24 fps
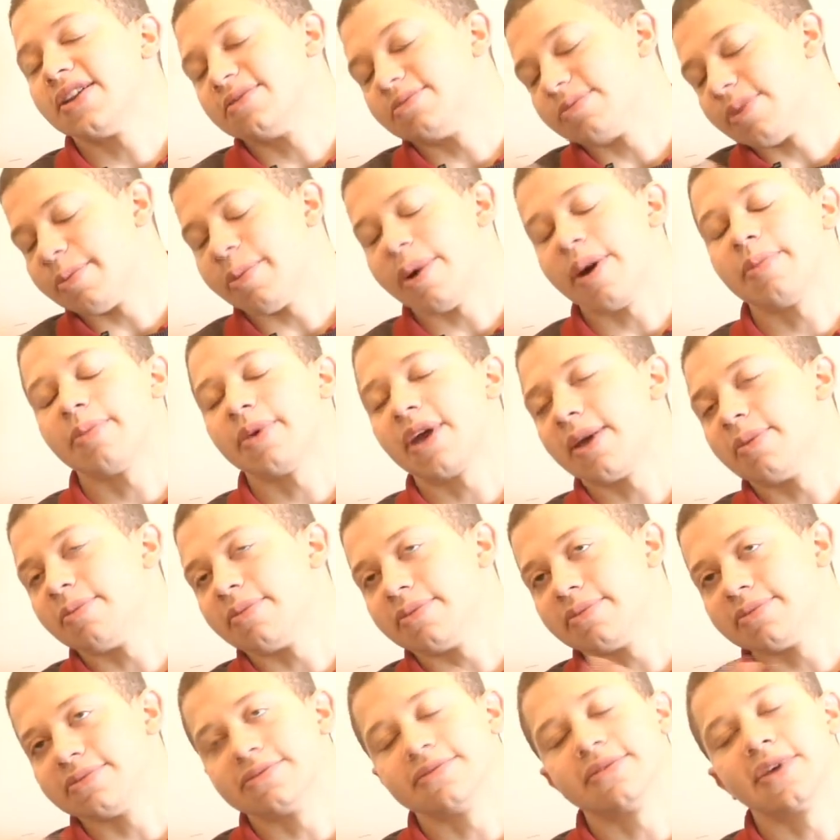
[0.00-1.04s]
My mom gave
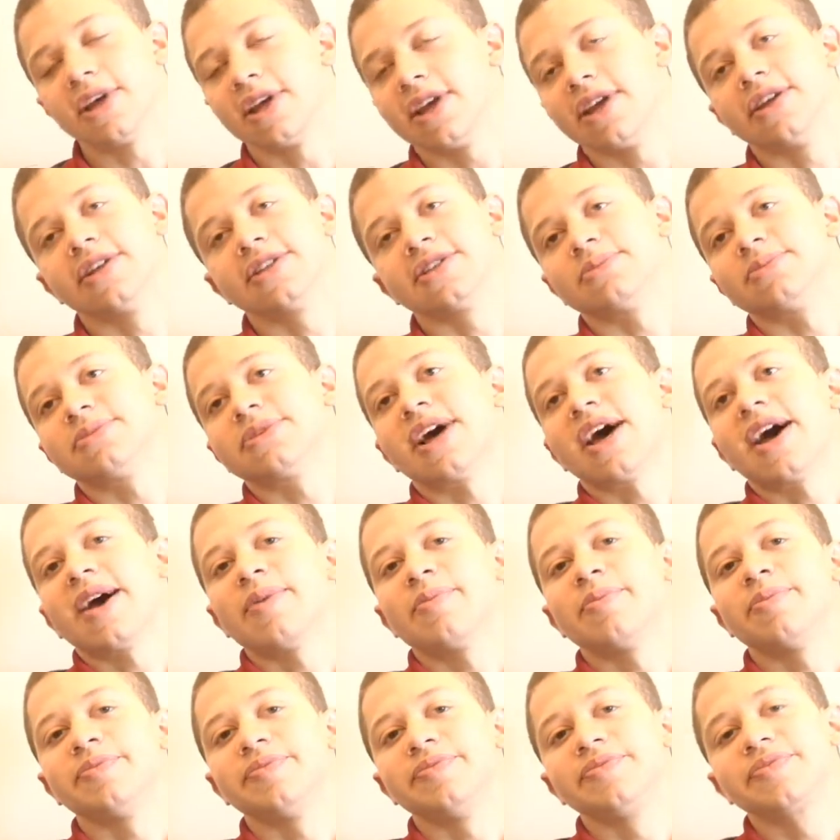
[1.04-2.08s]
me some
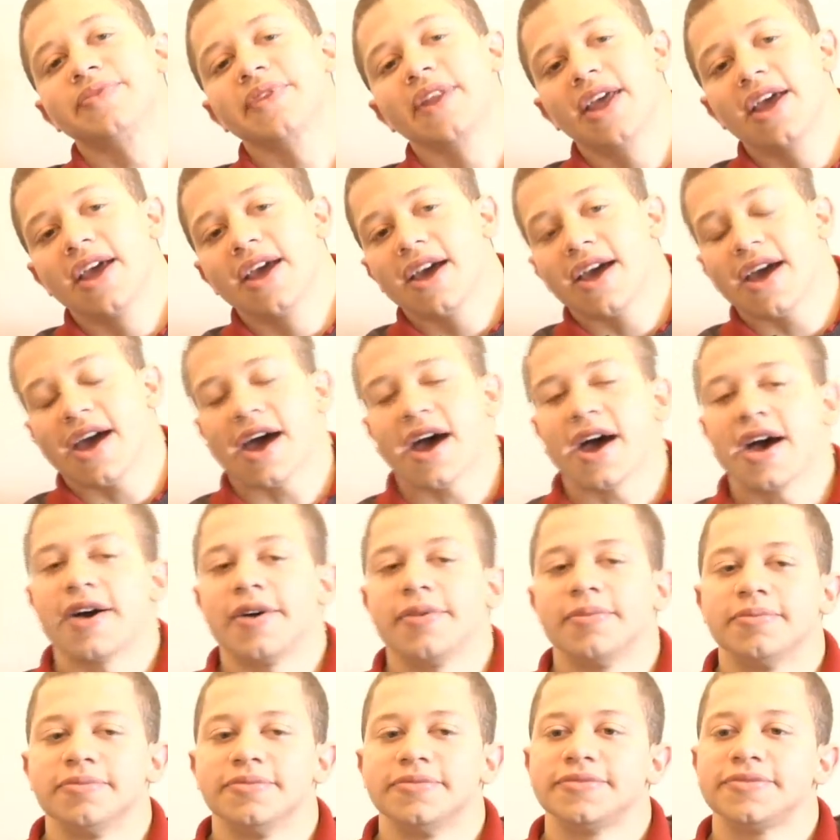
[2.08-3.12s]
time
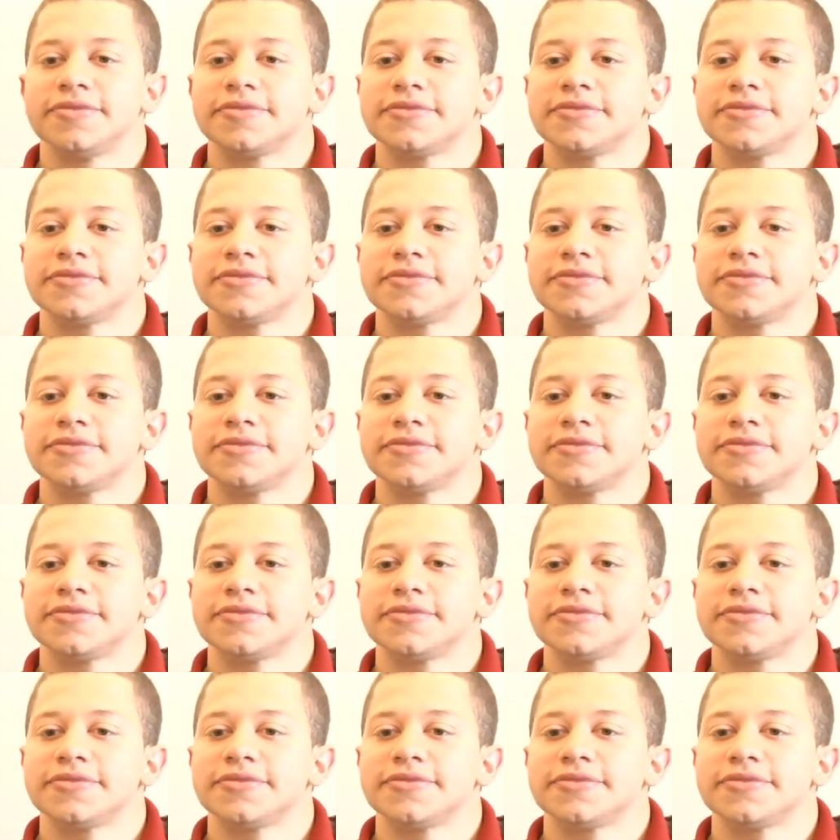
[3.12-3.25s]
to